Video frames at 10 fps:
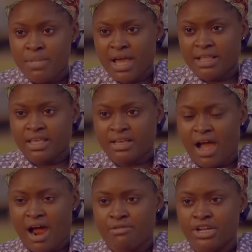Make I take
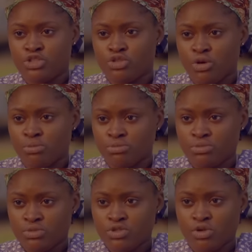arrange some
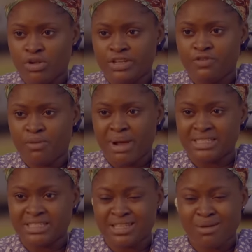solid for my
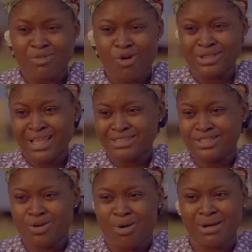system.
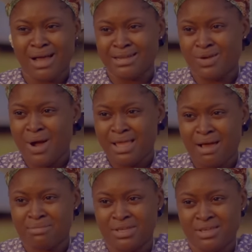Authentic hunger they
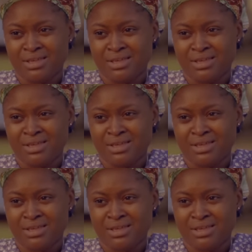wire me.